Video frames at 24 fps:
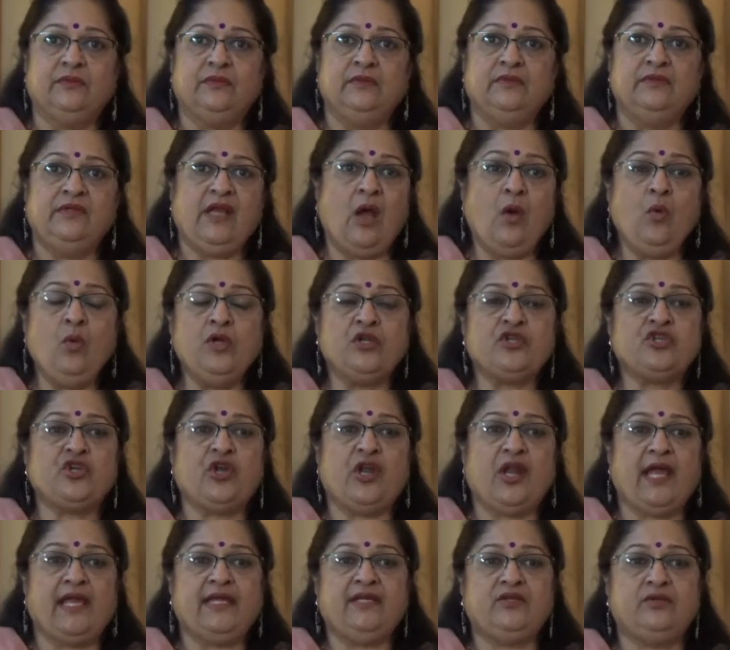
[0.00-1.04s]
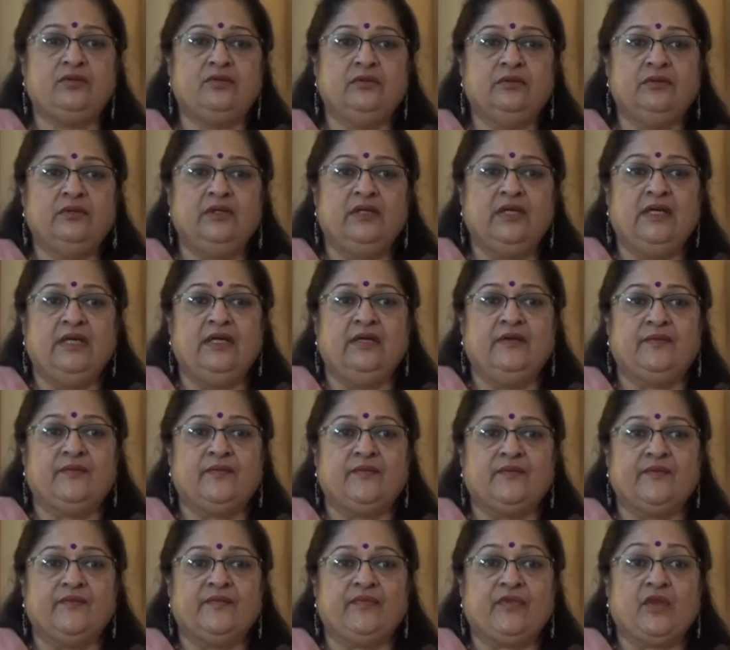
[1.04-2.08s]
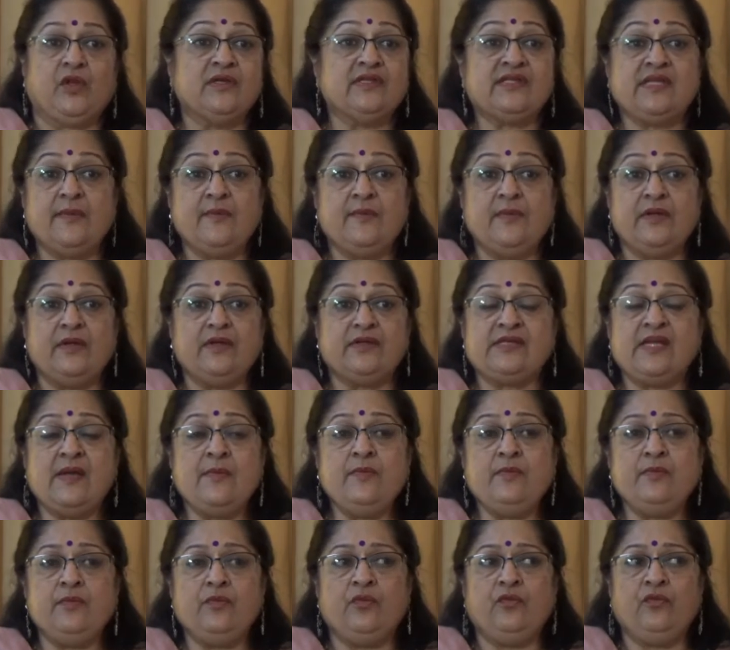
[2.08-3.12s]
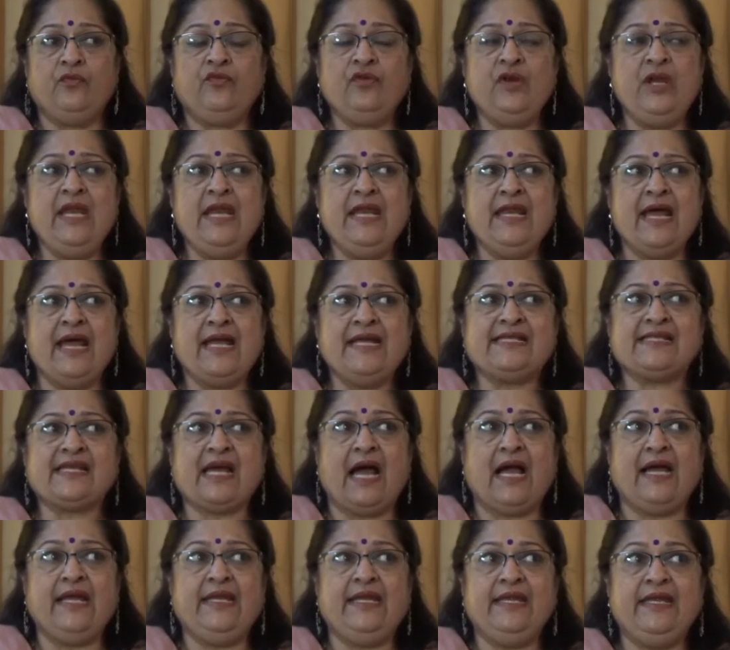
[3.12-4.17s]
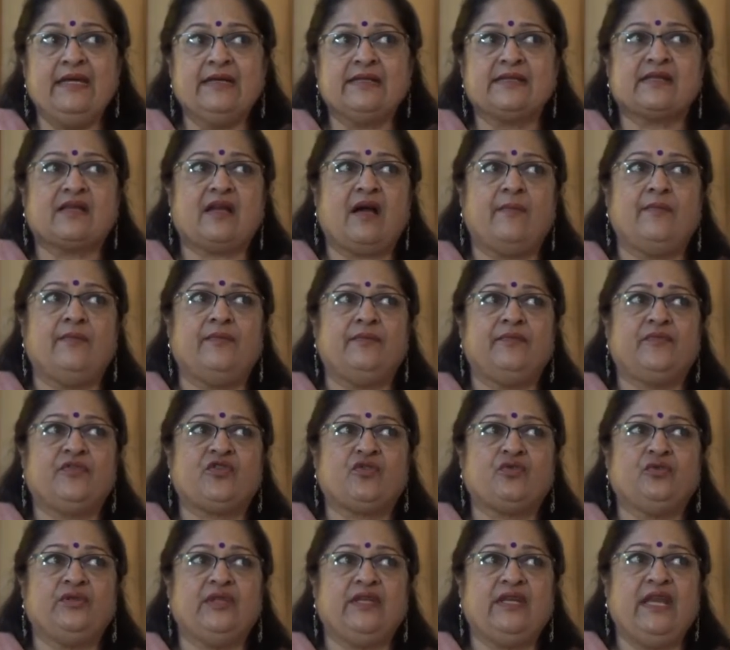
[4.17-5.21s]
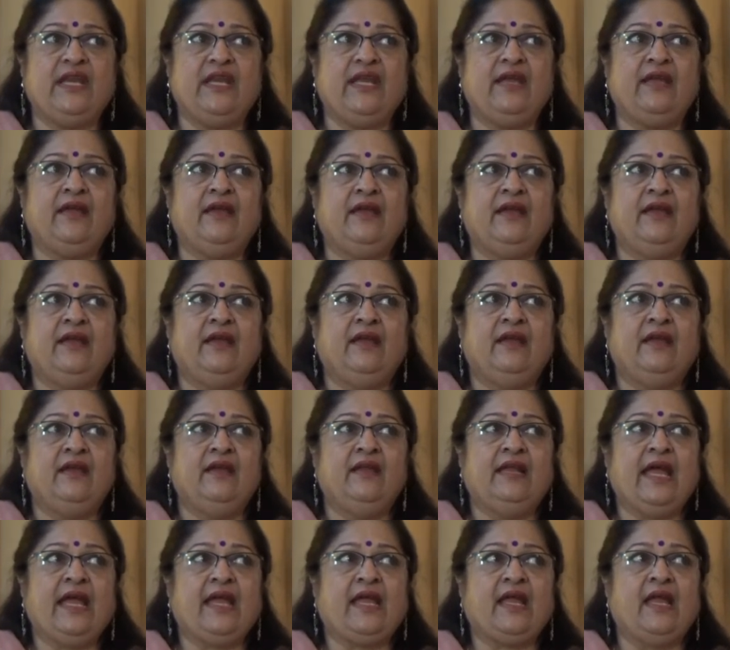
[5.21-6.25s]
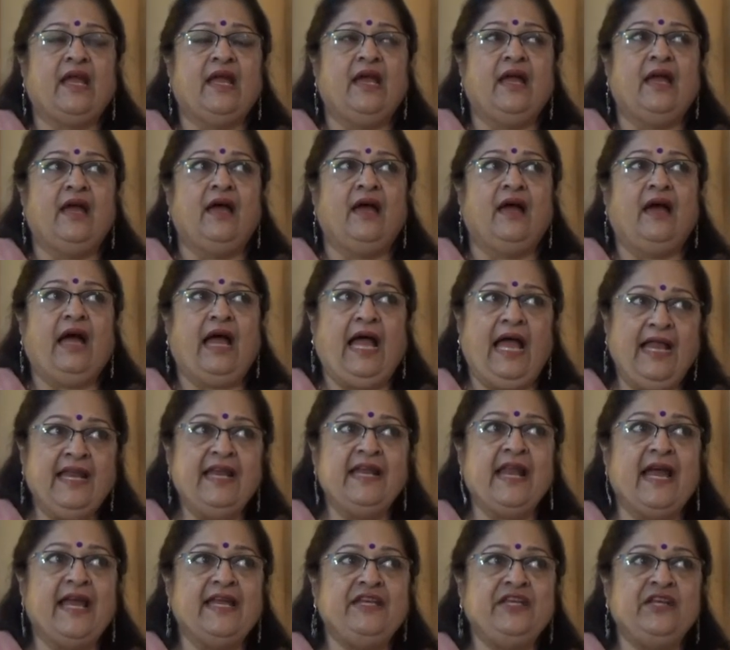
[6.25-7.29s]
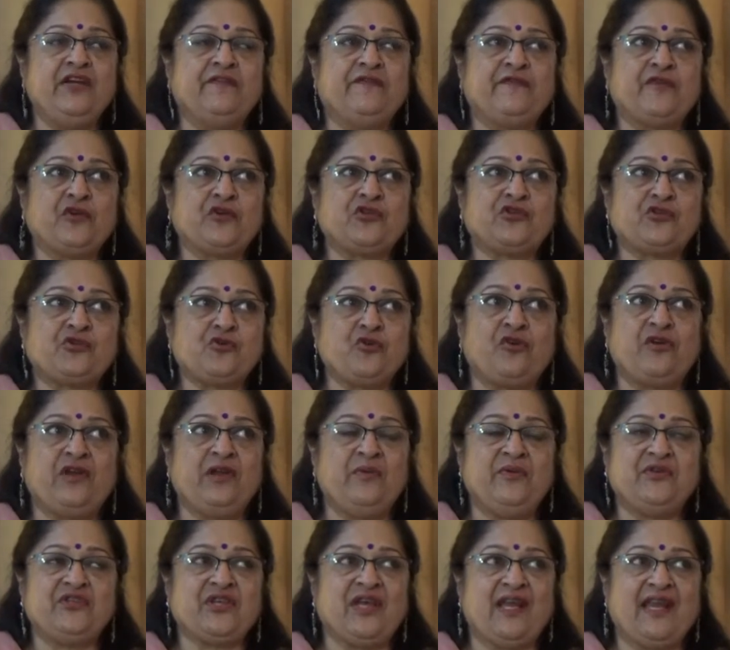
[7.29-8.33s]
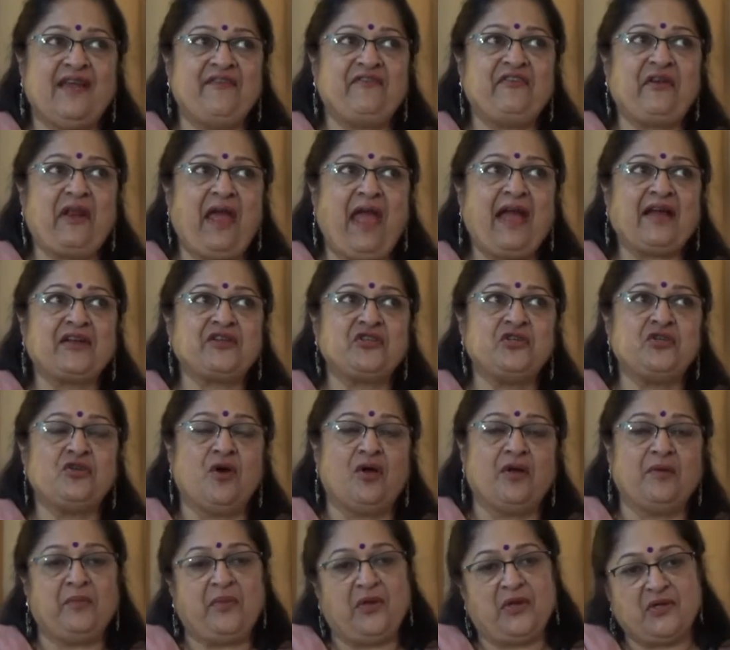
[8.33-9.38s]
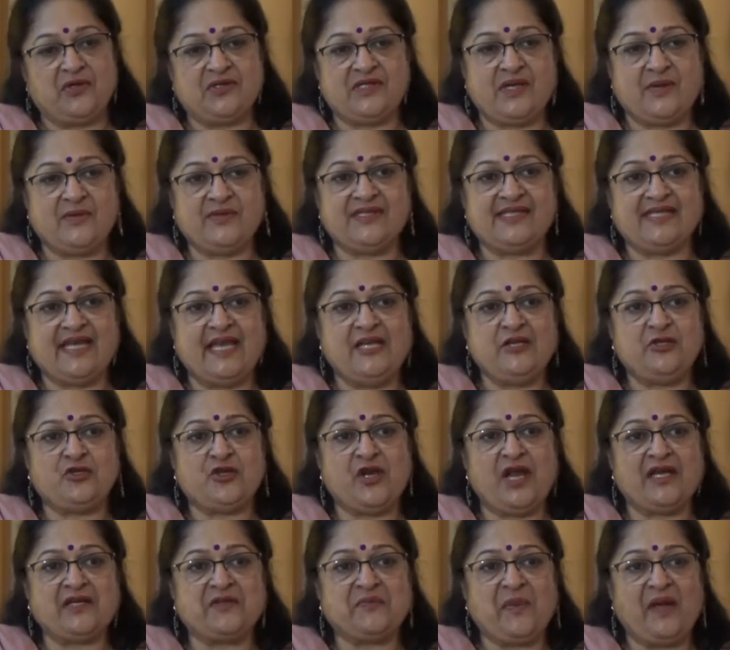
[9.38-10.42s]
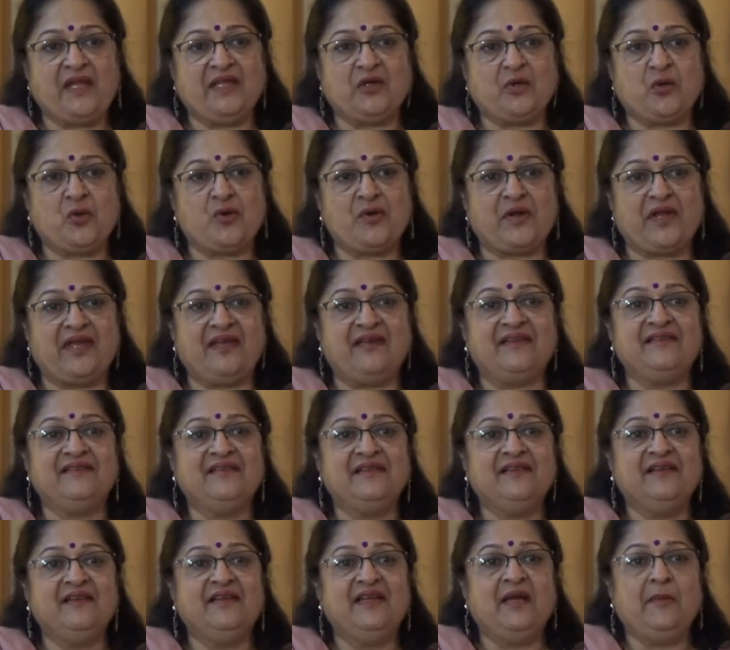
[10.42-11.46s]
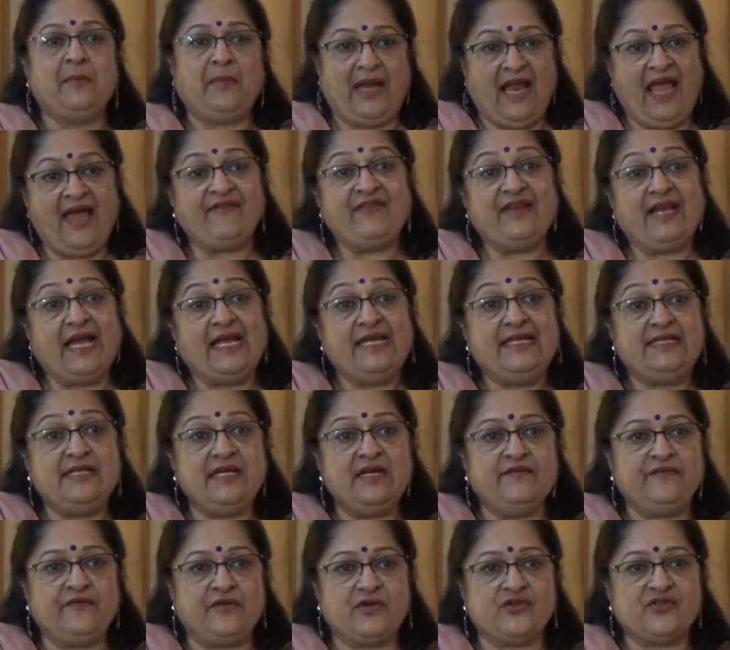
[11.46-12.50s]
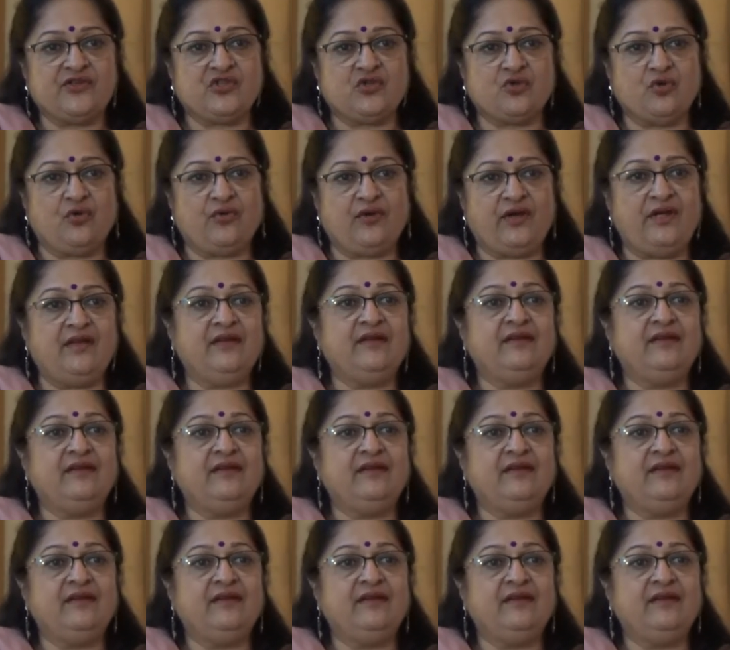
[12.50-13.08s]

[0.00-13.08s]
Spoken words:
Now what should I do? Some really nice ideas come through the day. Like, I had an idea for a story which I never acted on because I was sidetracked by the cooking. But I have an idea for a story.